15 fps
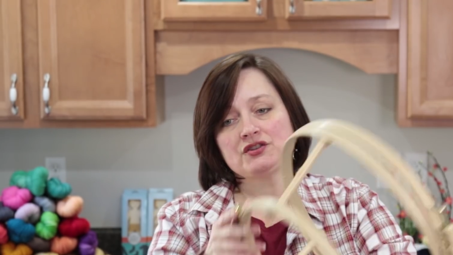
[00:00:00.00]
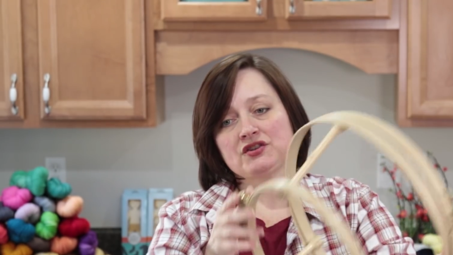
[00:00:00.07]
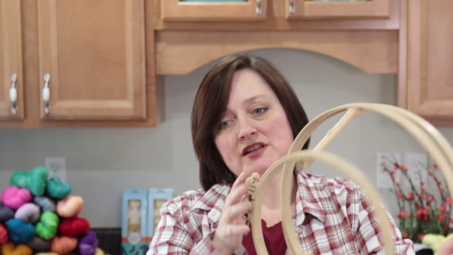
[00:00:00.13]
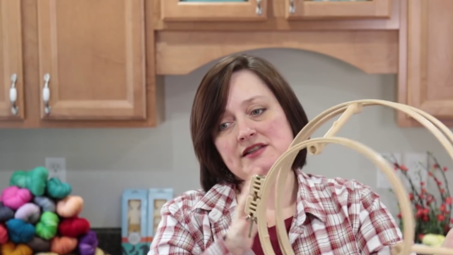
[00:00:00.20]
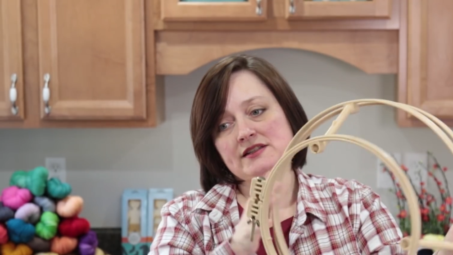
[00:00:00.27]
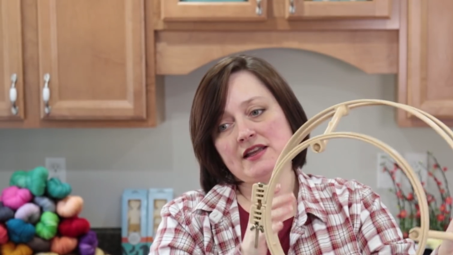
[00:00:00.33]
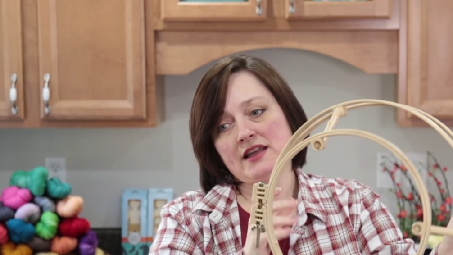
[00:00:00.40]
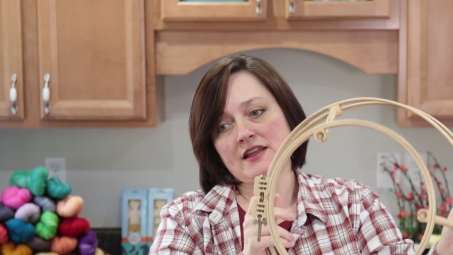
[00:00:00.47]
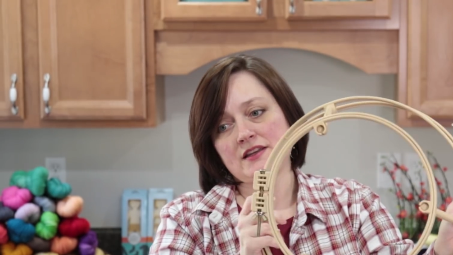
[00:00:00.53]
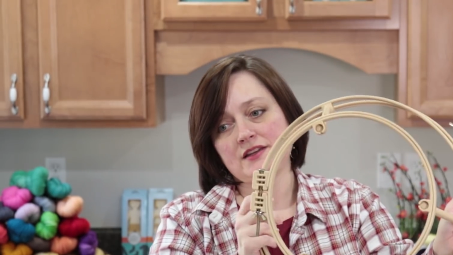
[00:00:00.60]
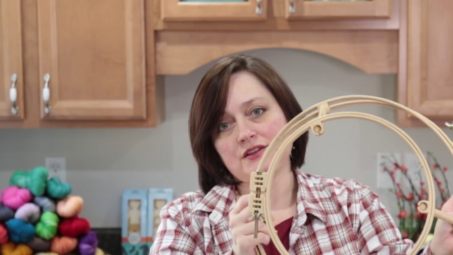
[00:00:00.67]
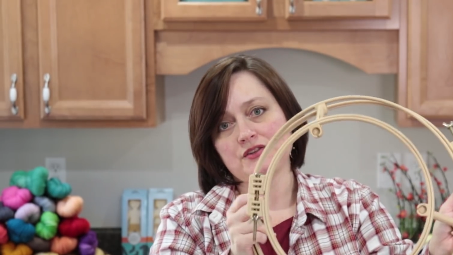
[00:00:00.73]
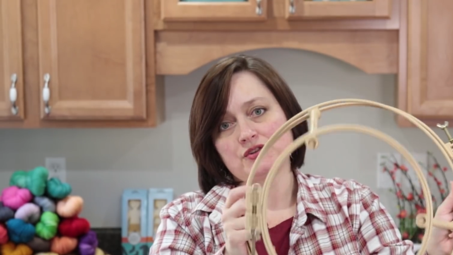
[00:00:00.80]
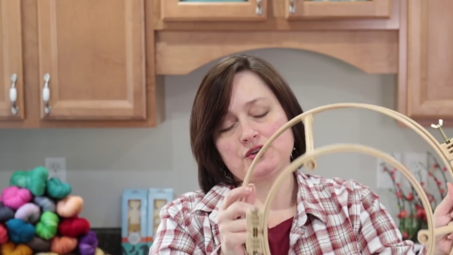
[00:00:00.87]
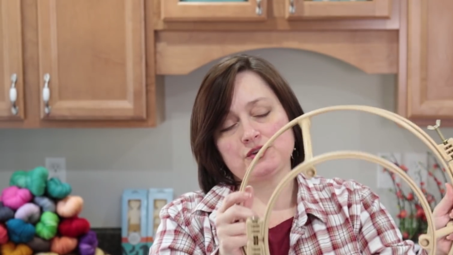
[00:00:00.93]
and
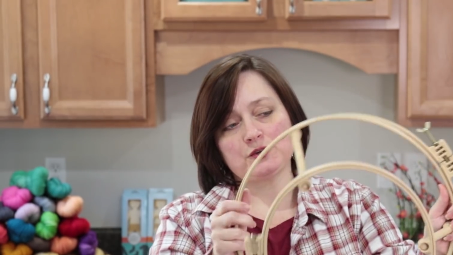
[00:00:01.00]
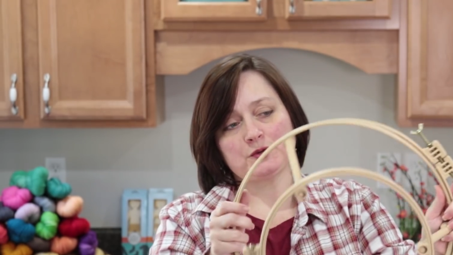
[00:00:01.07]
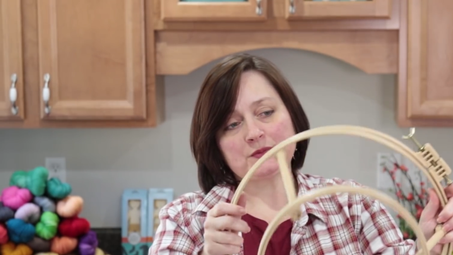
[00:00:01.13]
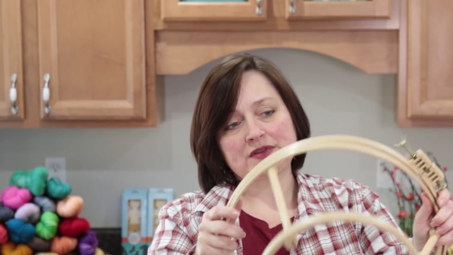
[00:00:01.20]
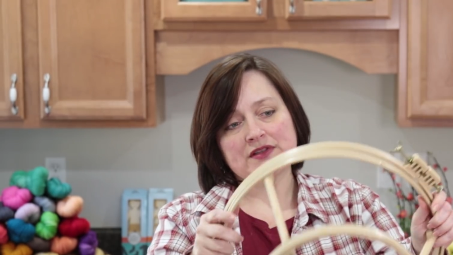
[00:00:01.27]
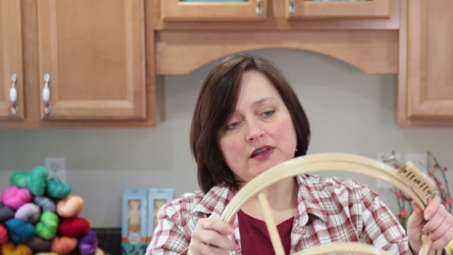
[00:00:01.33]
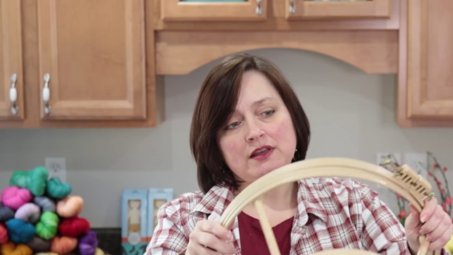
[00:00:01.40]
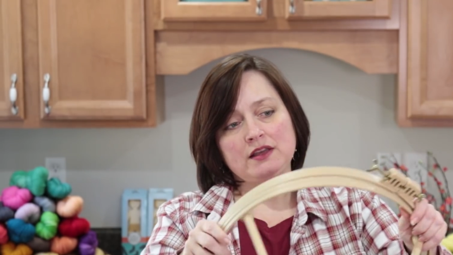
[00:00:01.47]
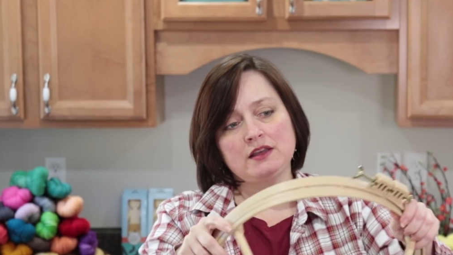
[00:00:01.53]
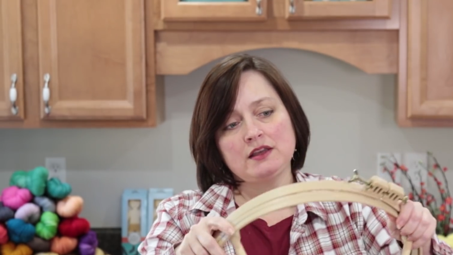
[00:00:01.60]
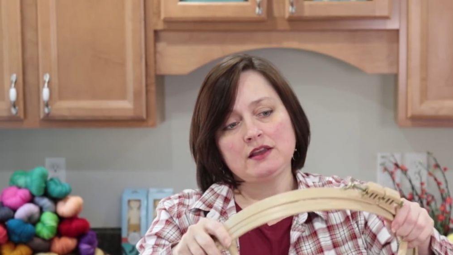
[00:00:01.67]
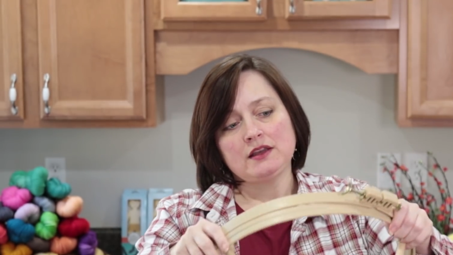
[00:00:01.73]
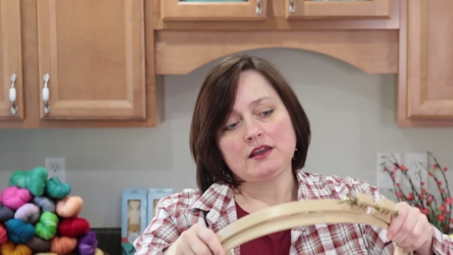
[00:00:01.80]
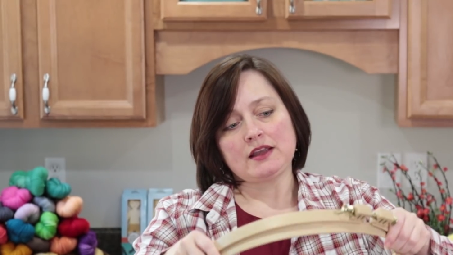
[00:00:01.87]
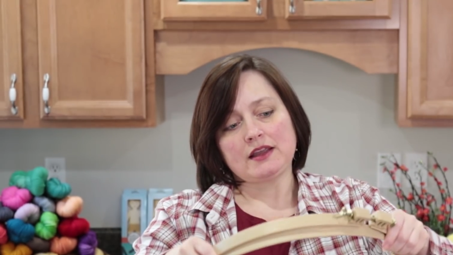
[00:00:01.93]
10-inch hoops.
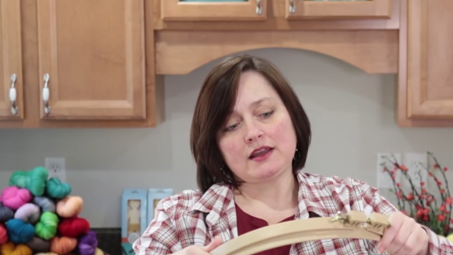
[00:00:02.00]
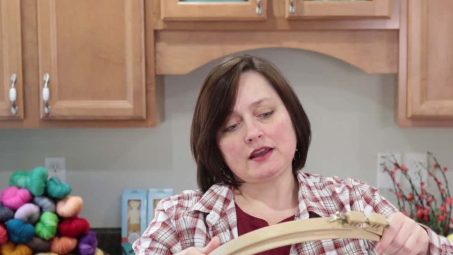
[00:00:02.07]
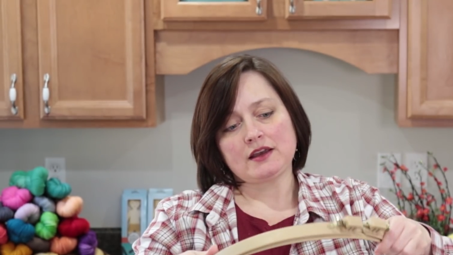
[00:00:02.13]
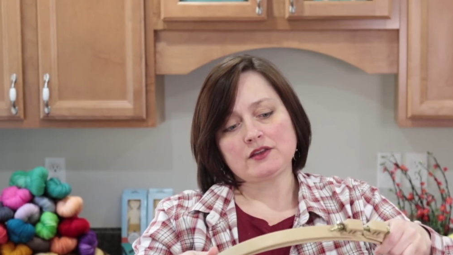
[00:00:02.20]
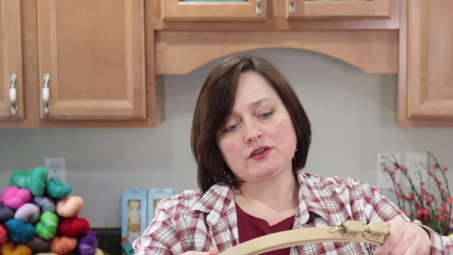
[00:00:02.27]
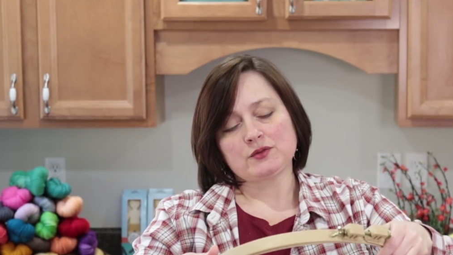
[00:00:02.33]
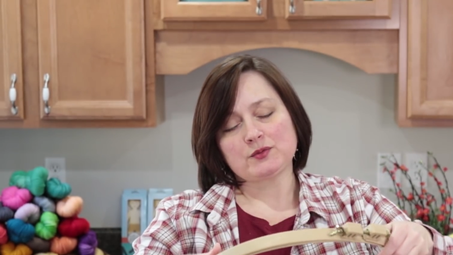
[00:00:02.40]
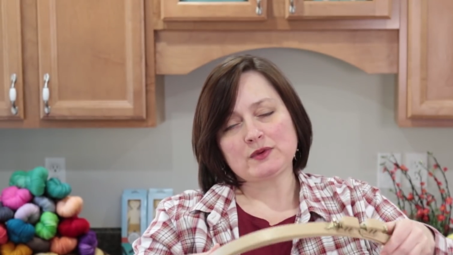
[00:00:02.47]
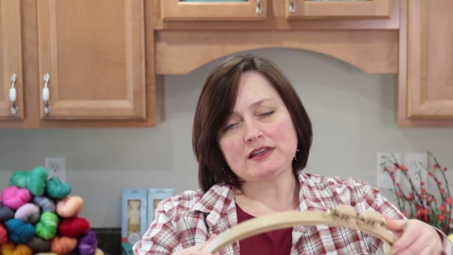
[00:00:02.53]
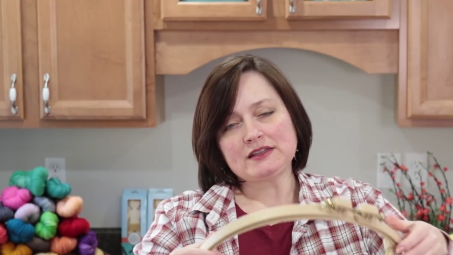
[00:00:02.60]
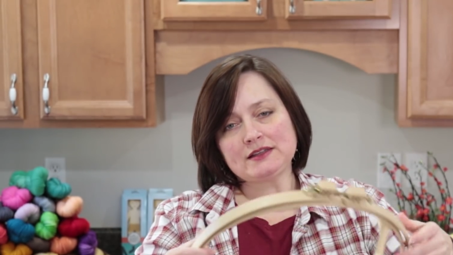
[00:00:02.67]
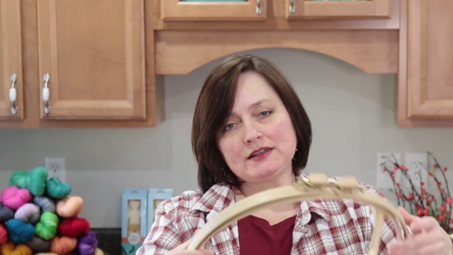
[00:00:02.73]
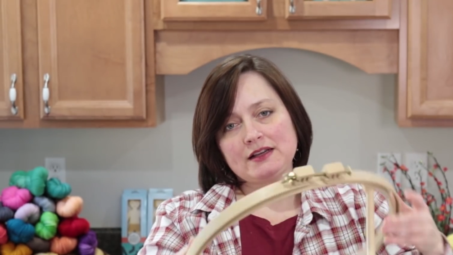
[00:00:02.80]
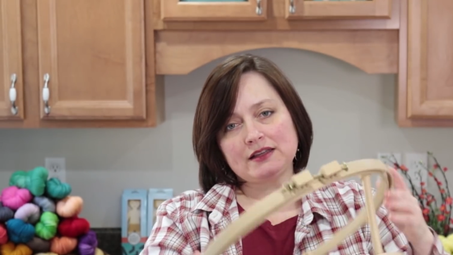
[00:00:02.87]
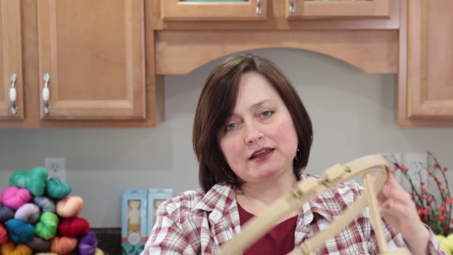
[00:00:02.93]
And the
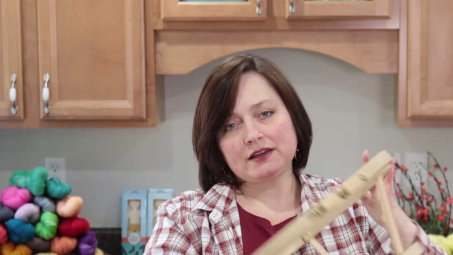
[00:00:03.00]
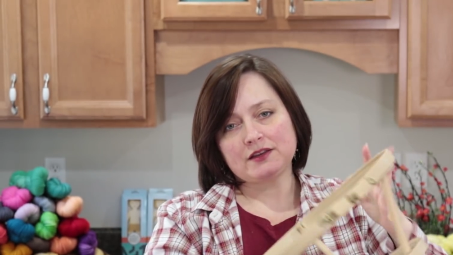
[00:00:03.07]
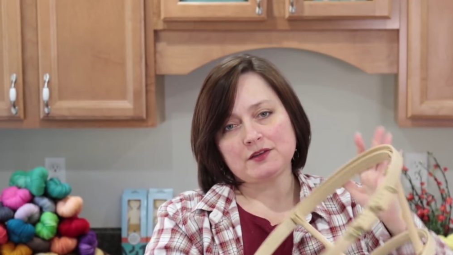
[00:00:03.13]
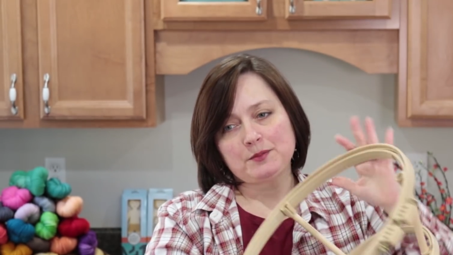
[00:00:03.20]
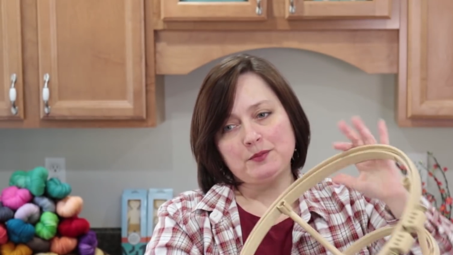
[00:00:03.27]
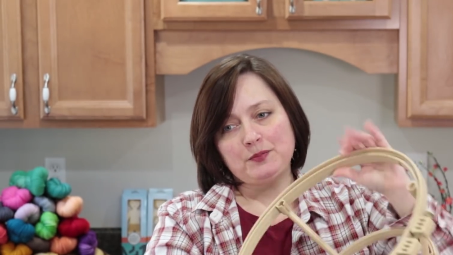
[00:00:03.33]
reason I like the